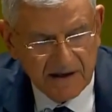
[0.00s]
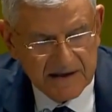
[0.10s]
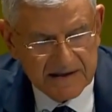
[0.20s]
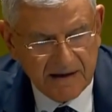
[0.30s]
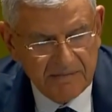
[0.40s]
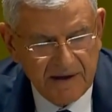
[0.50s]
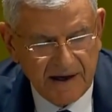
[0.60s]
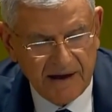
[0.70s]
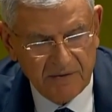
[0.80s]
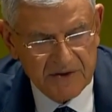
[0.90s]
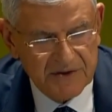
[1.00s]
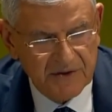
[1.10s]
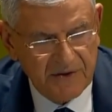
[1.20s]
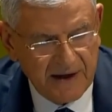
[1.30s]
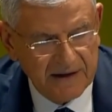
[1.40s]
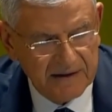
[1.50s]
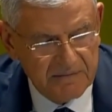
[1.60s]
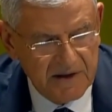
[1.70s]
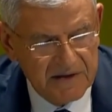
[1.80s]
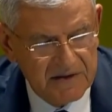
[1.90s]
Assembly, I wish to thank the
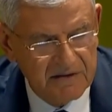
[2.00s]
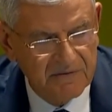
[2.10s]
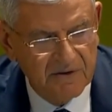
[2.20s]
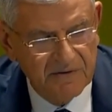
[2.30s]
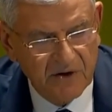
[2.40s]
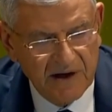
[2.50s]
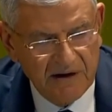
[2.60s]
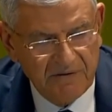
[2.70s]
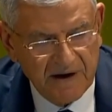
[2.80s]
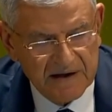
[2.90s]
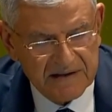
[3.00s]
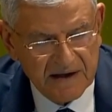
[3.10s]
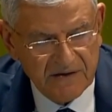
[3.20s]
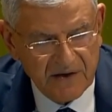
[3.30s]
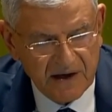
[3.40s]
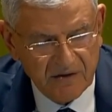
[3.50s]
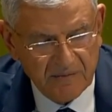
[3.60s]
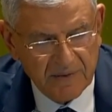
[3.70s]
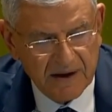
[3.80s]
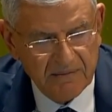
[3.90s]
Minister for Foreign Affairs and Trade of
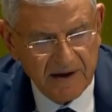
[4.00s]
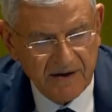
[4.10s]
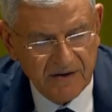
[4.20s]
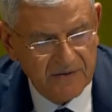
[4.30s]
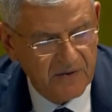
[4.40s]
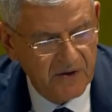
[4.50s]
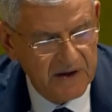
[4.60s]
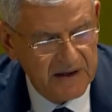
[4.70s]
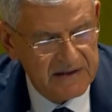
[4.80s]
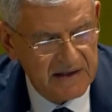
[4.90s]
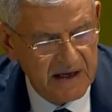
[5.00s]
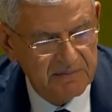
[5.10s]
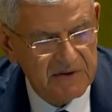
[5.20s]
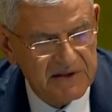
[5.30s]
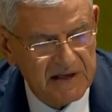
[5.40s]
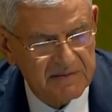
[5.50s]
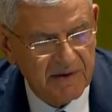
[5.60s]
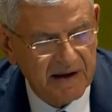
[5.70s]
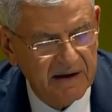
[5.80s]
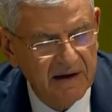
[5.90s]
Barbados for the statement just
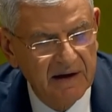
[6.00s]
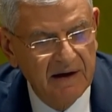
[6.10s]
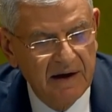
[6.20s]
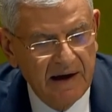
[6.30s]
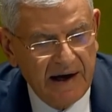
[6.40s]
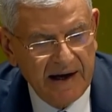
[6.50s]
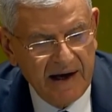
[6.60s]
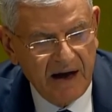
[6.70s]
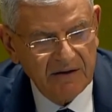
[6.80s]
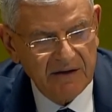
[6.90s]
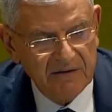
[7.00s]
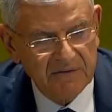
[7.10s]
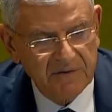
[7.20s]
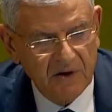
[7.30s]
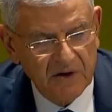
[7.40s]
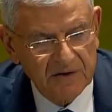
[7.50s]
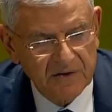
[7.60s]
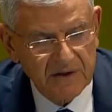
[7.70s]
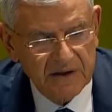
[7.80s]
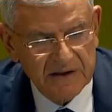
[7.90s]
made. I now give the floor to
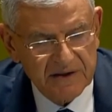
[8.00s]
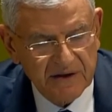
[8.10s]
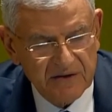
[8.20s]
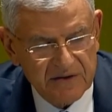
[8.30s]
the distinguished